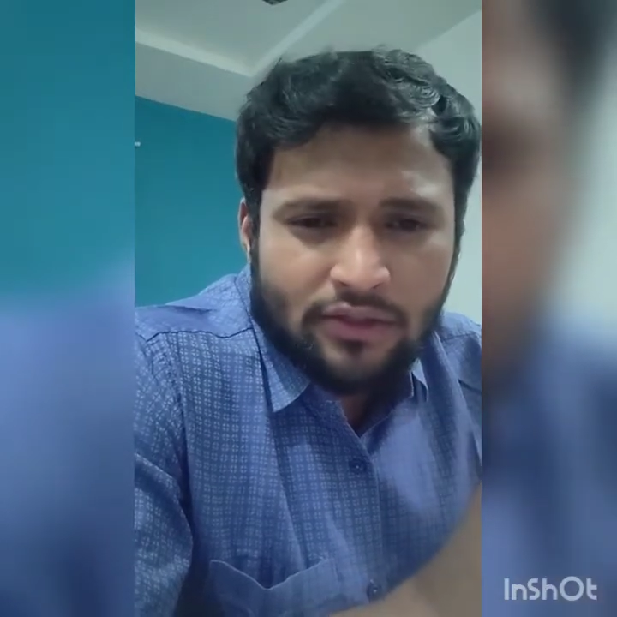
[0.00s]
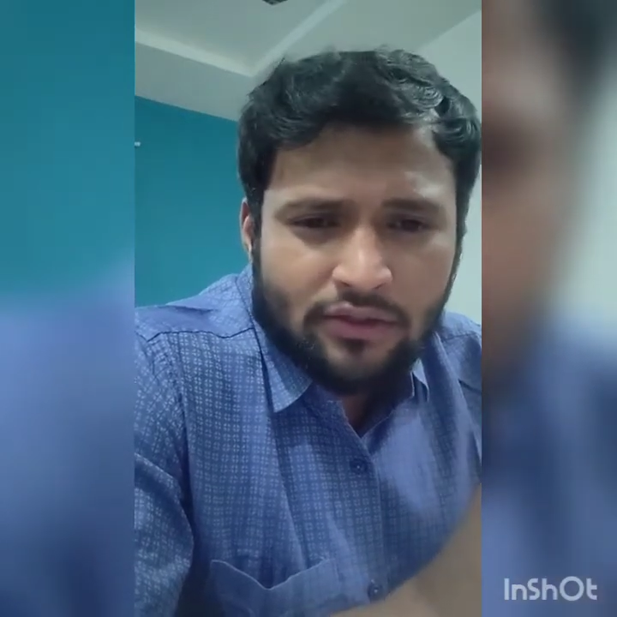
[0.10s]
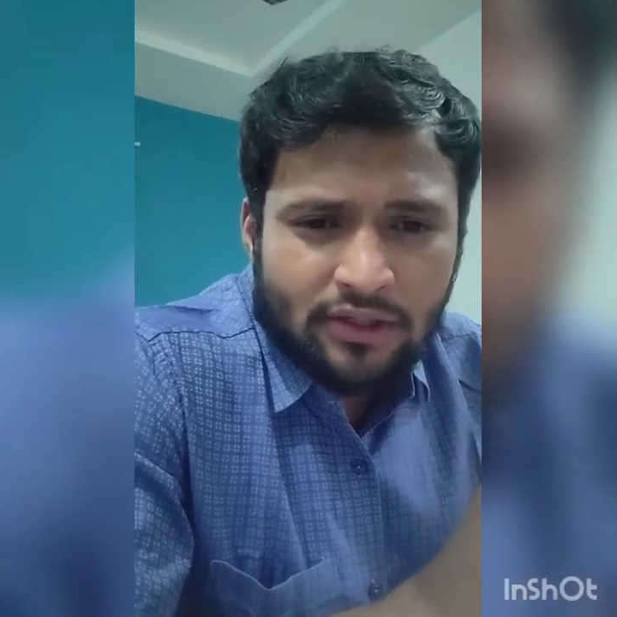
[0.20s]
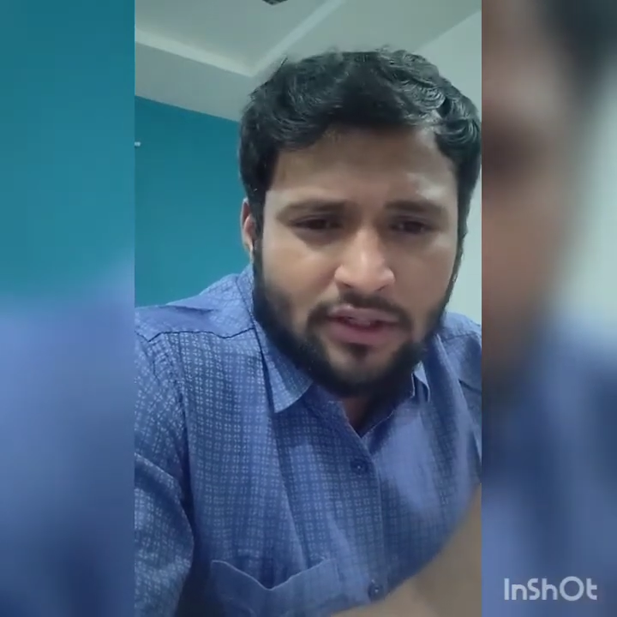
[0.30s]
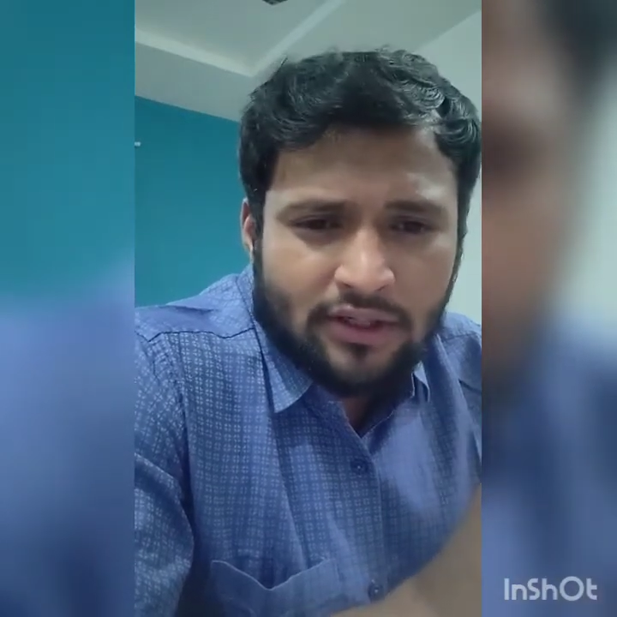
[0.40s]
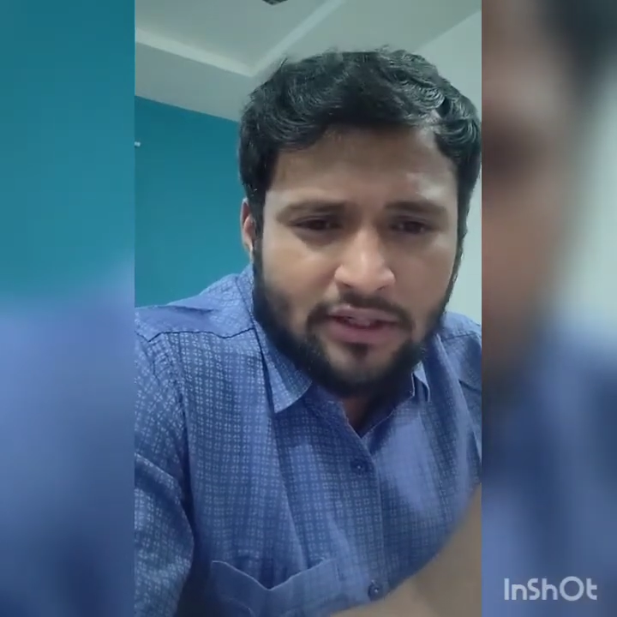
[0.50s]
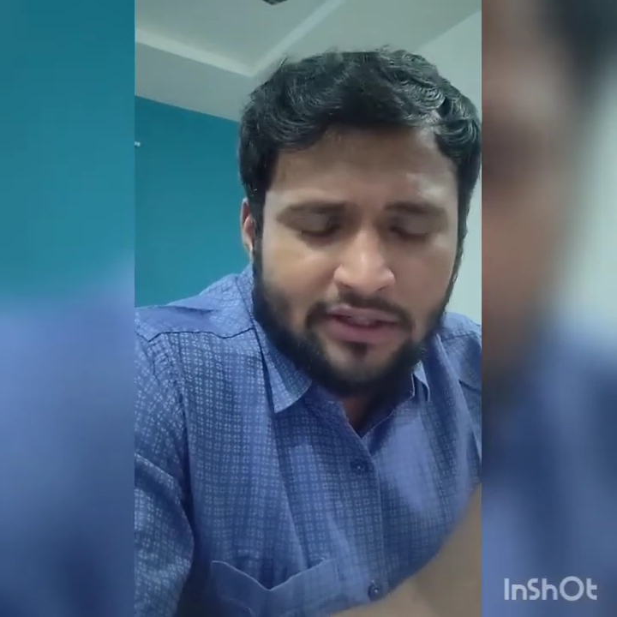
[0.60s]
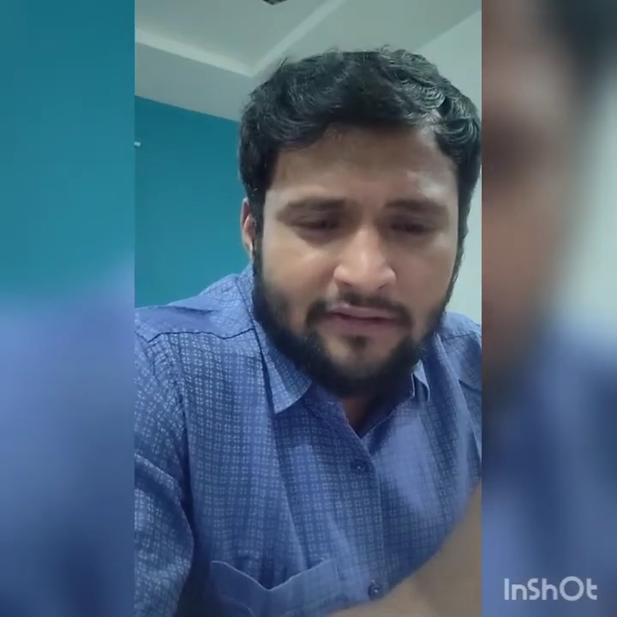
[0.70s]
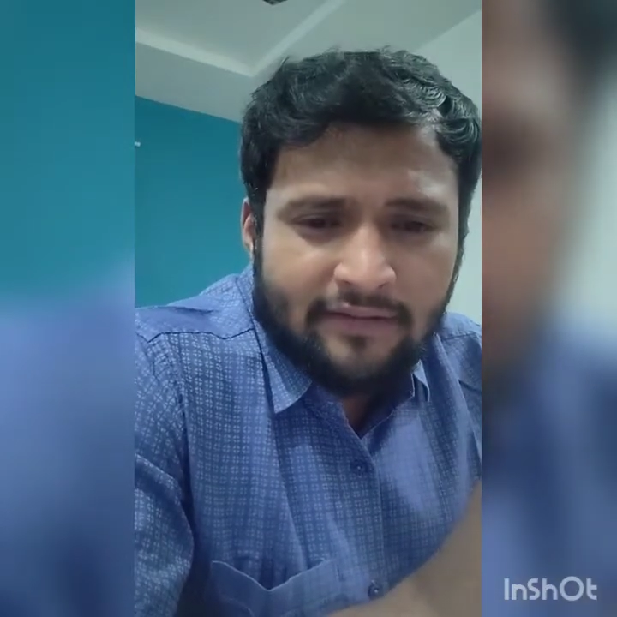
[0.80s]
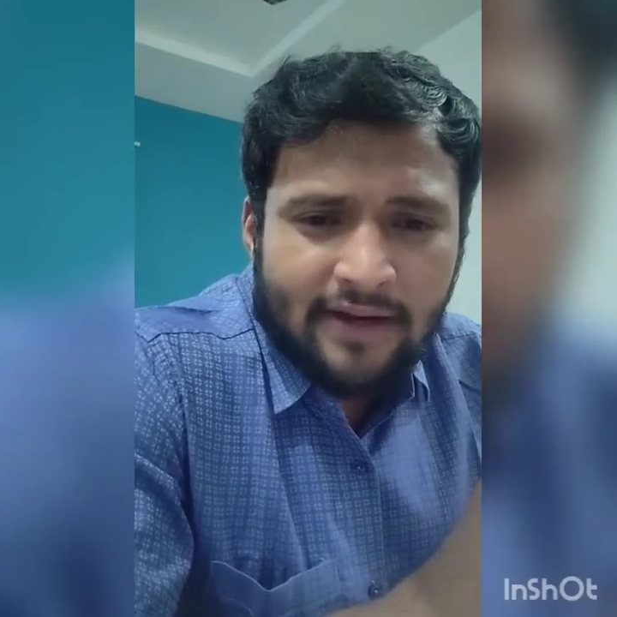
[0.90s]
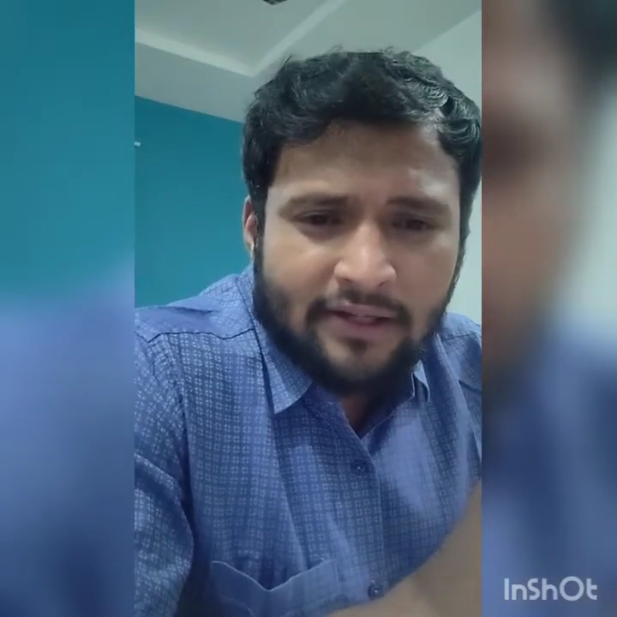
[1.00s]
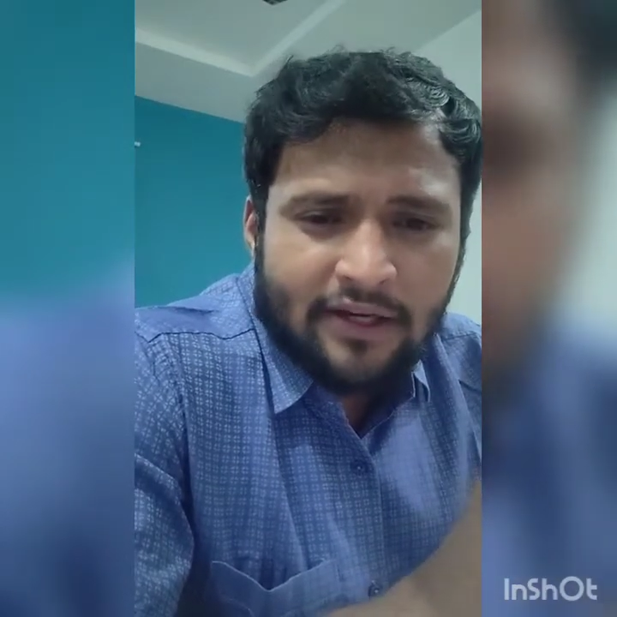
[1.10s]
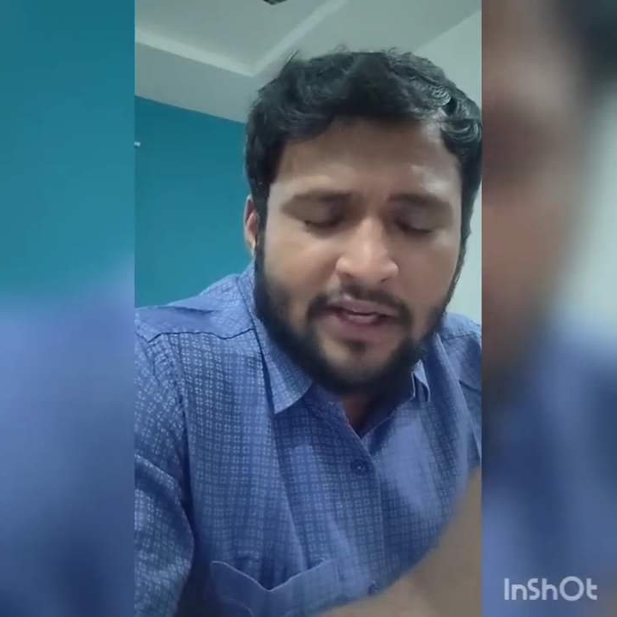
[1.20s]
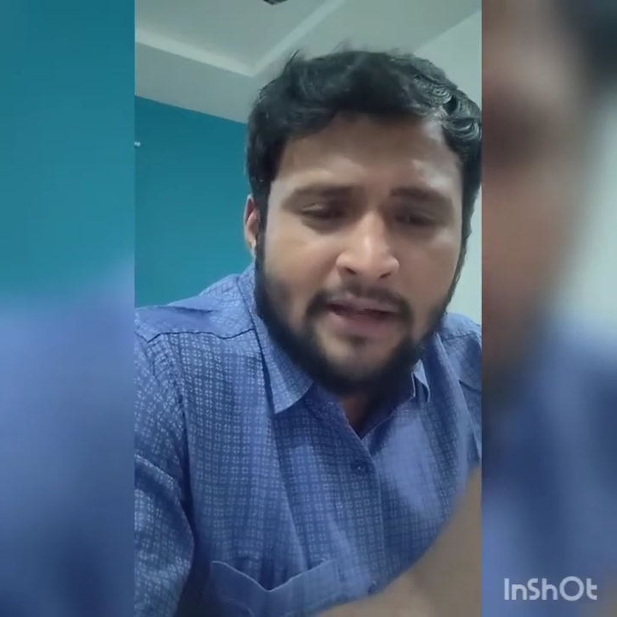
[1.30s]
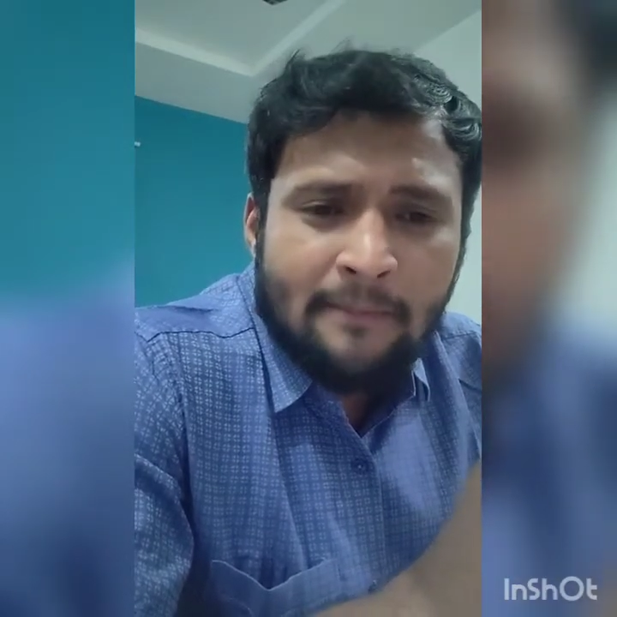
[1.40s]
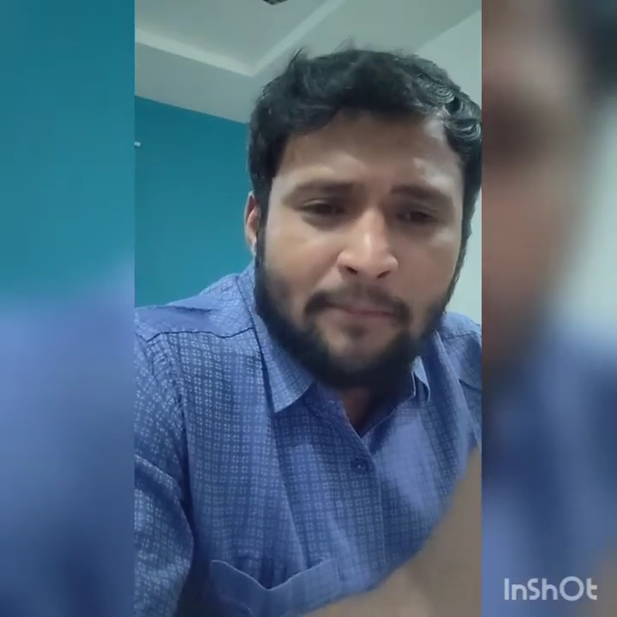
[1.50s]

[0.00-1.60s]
the factory